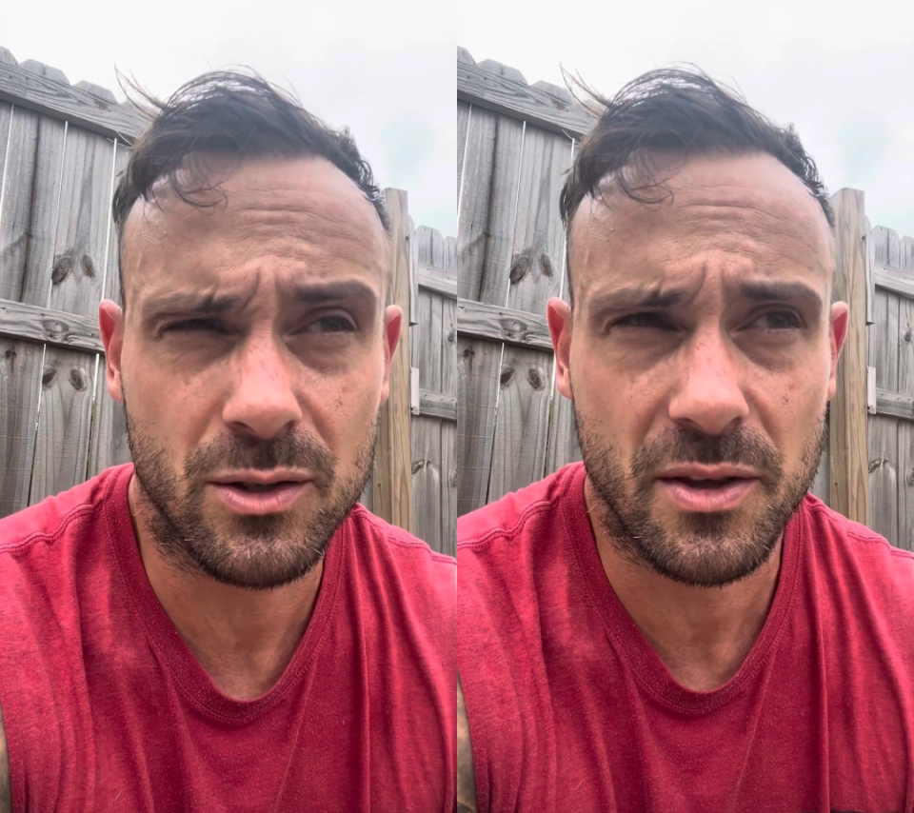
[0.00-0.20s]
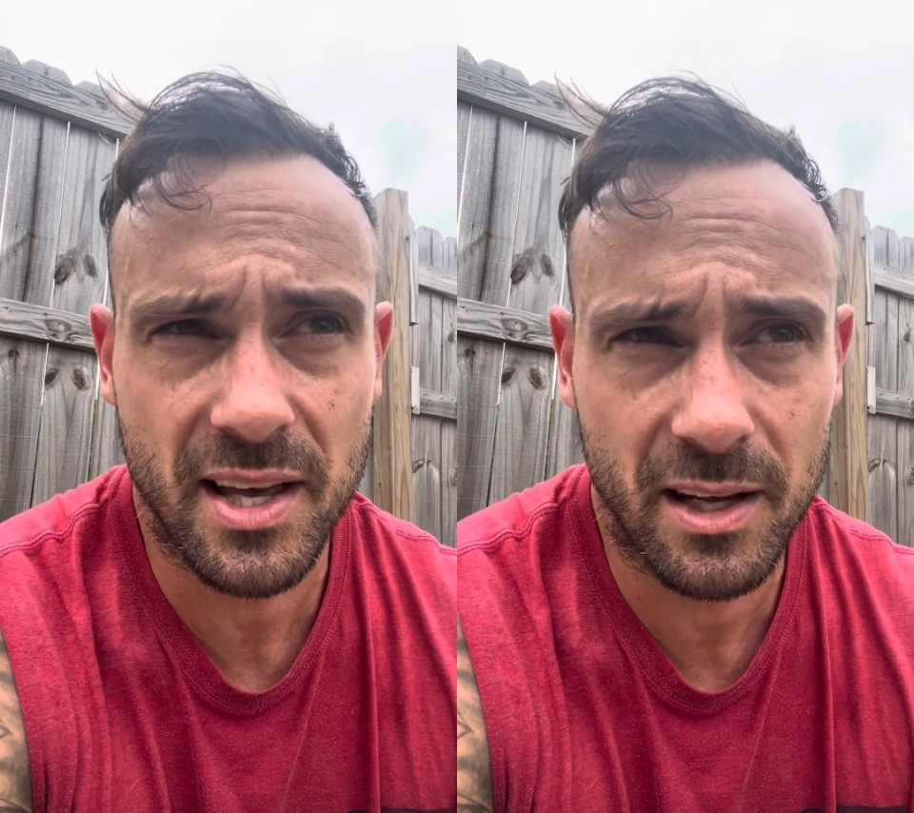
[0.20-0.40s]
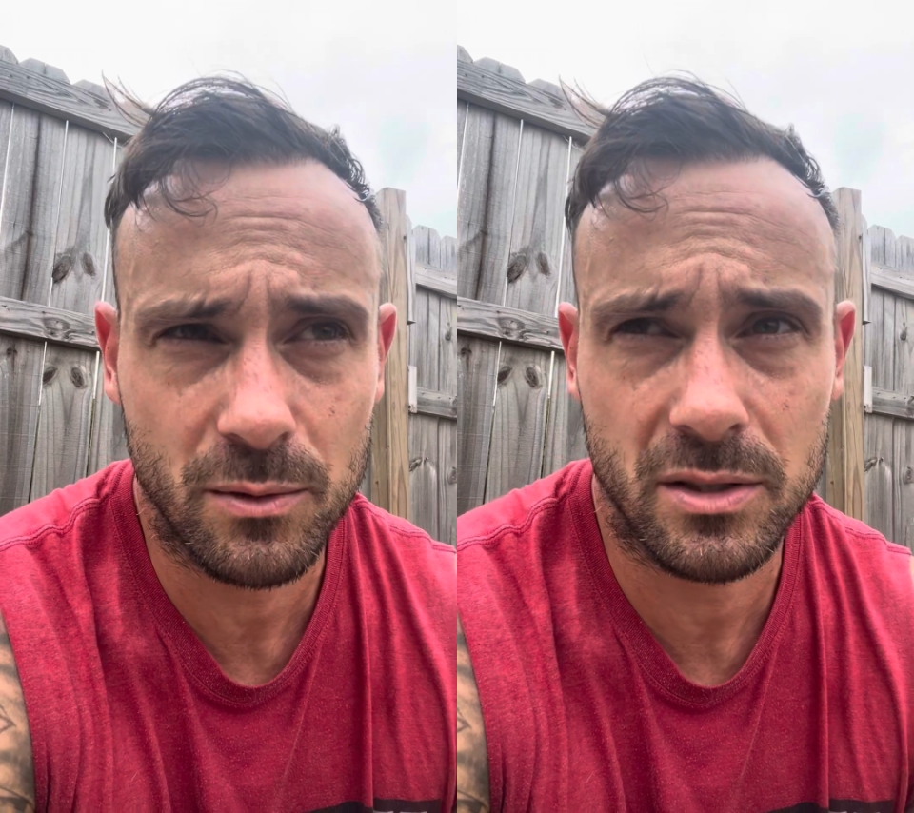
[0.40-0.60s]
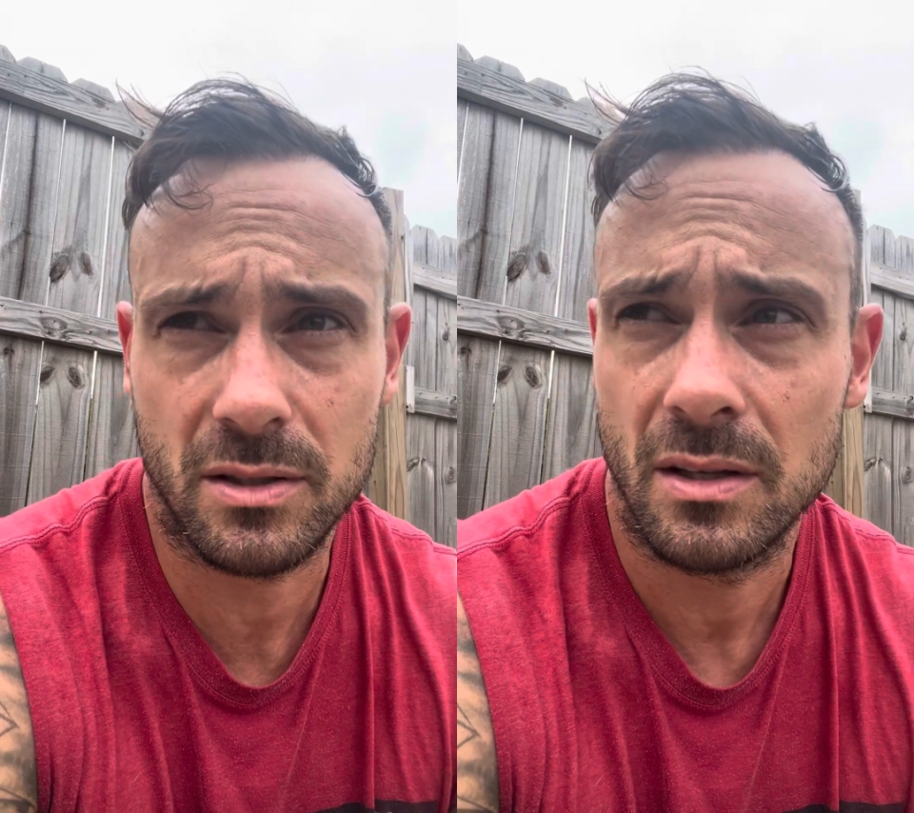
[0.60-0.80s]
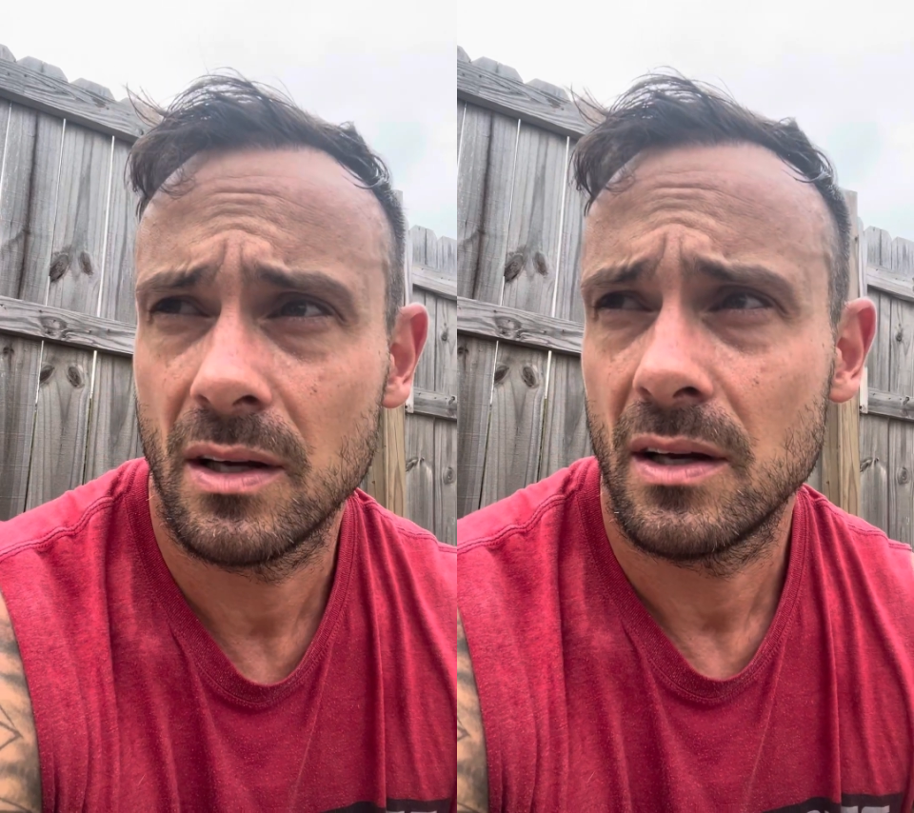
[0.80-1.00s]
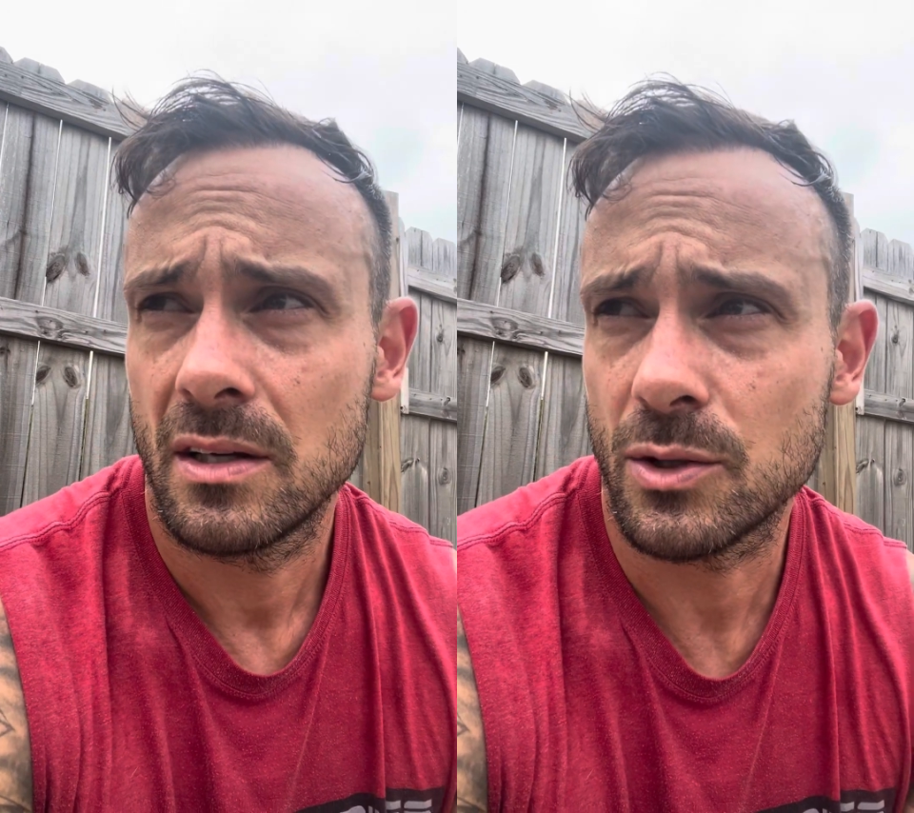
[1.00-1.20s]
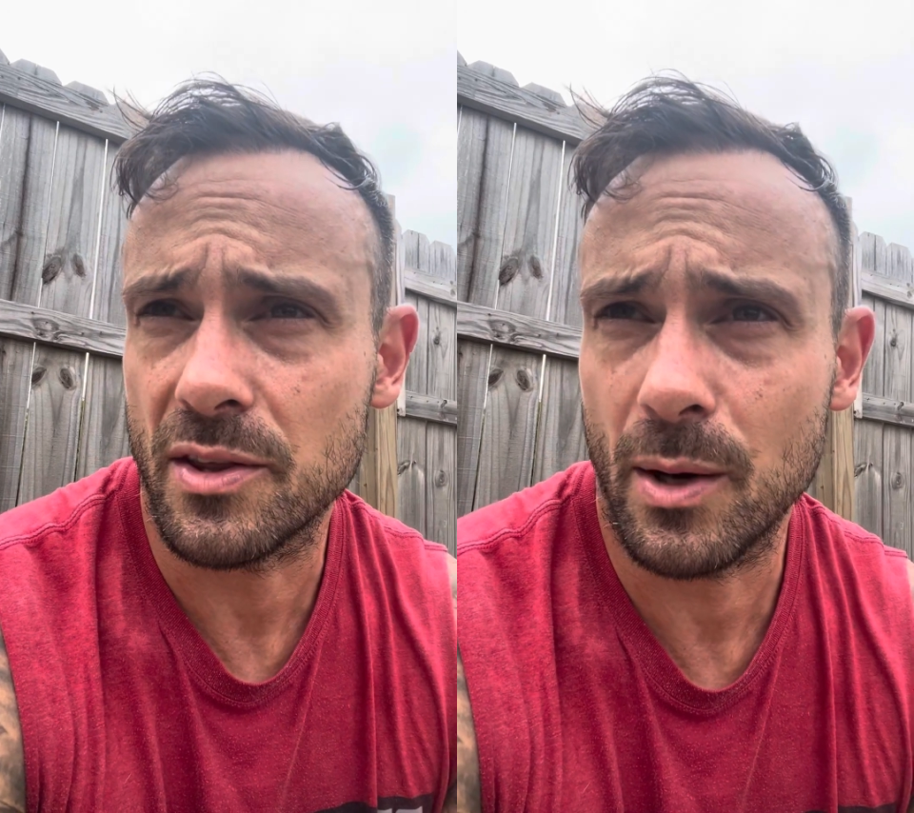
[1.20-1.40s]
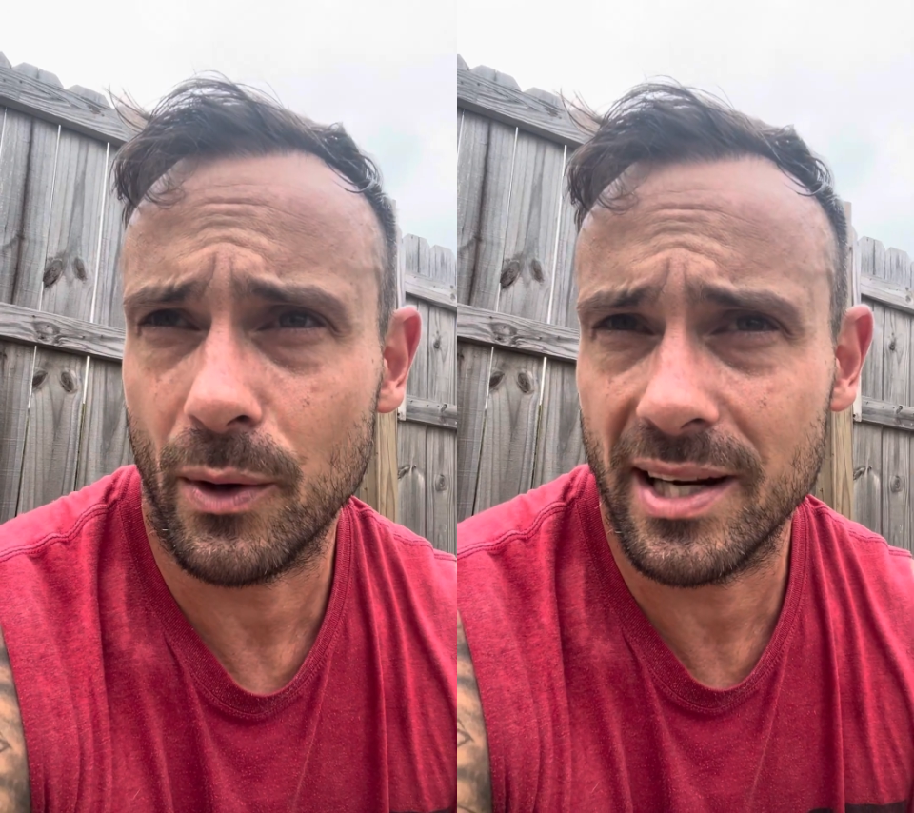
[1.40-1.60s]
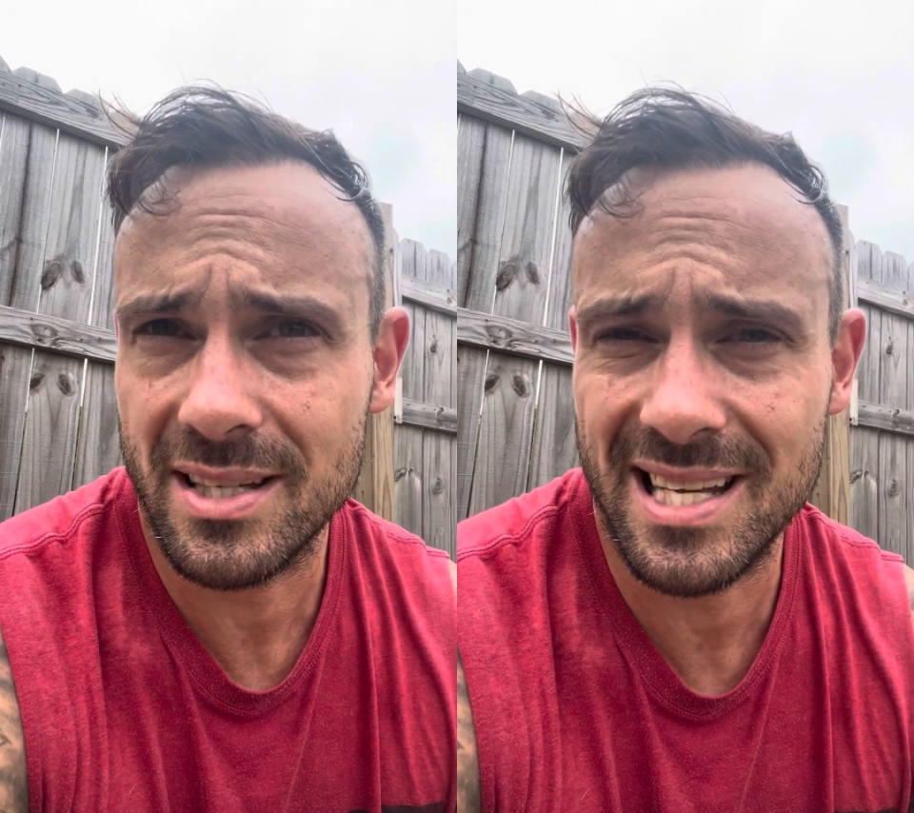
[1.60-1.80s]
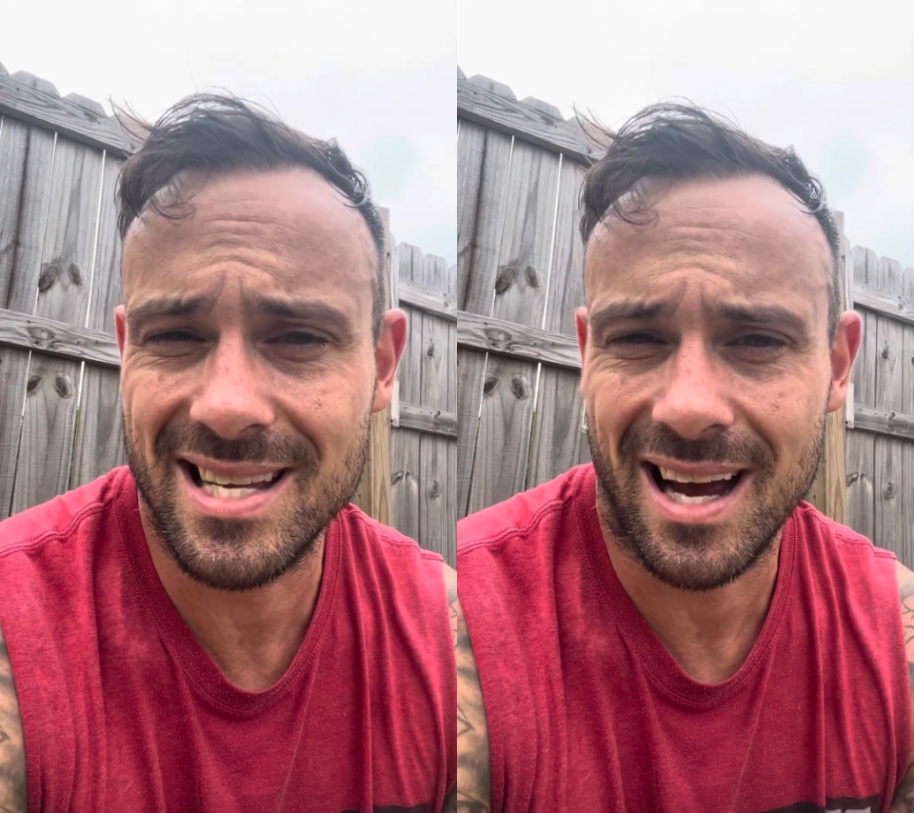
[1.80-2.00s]
So I think it was, so I think we're going to
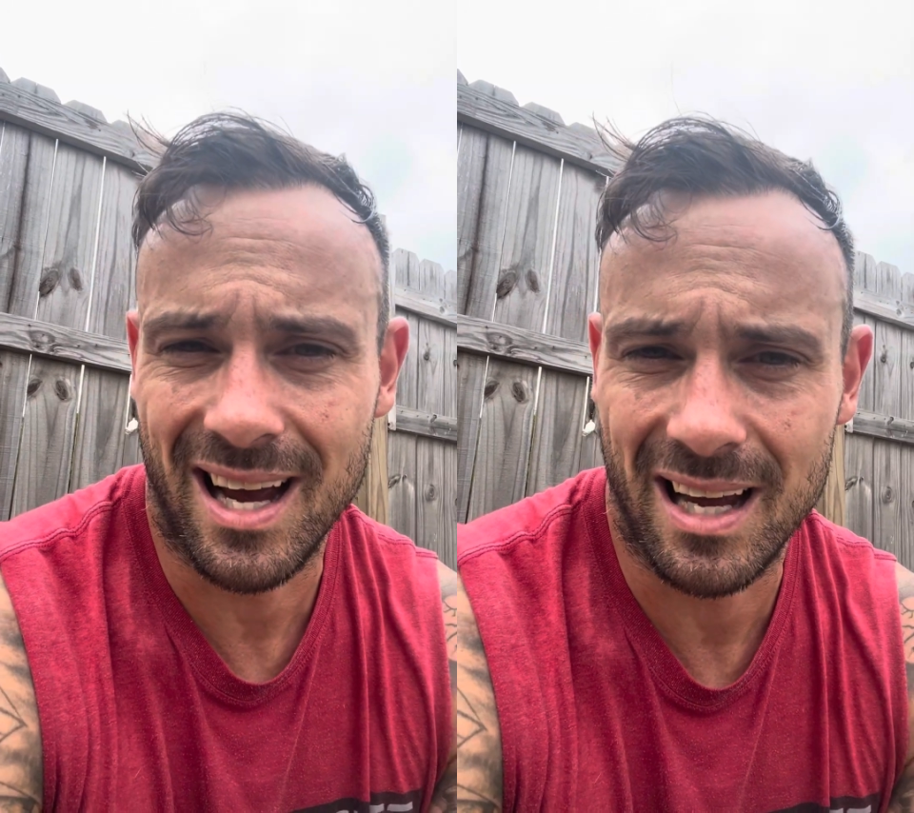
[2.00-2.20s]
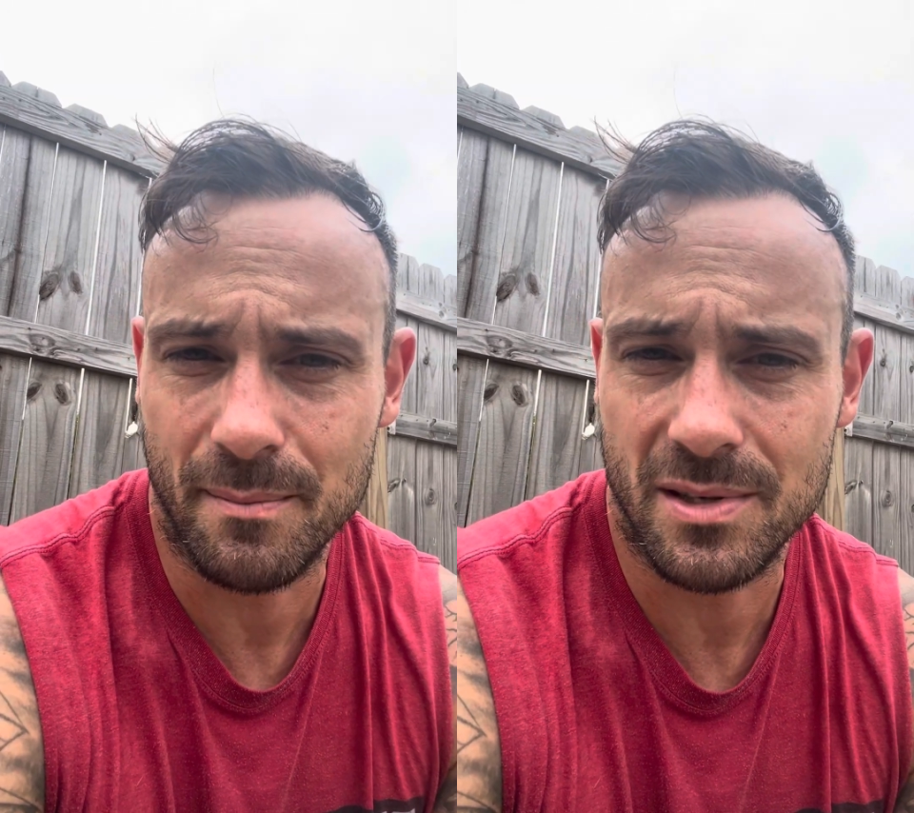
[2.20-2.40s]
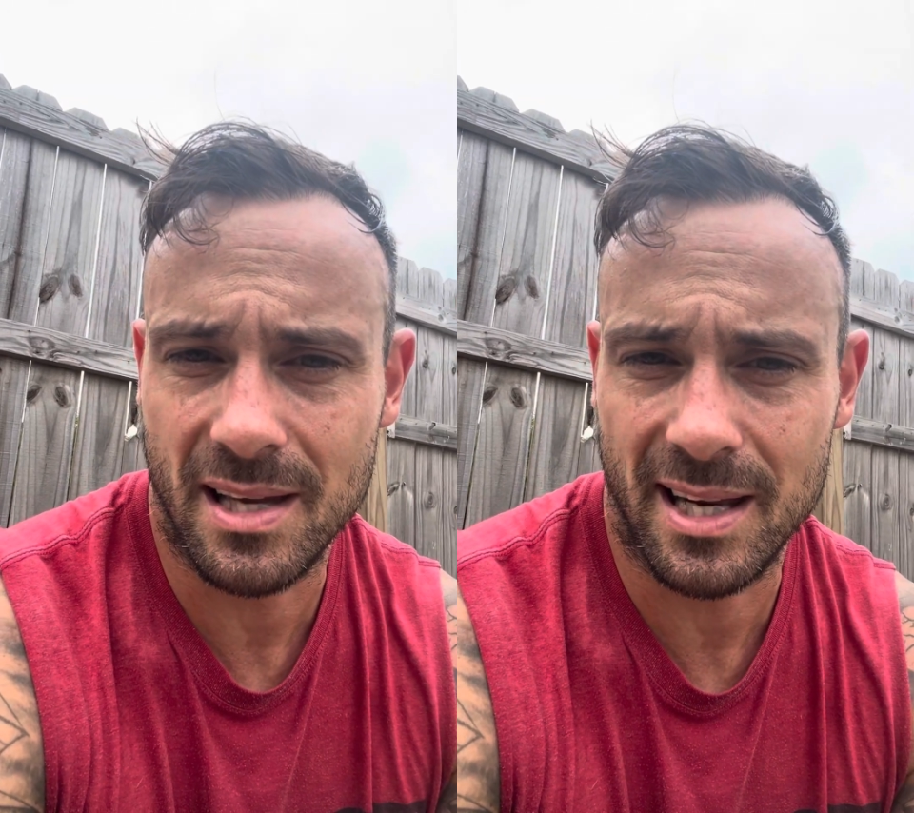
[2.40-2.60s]
see times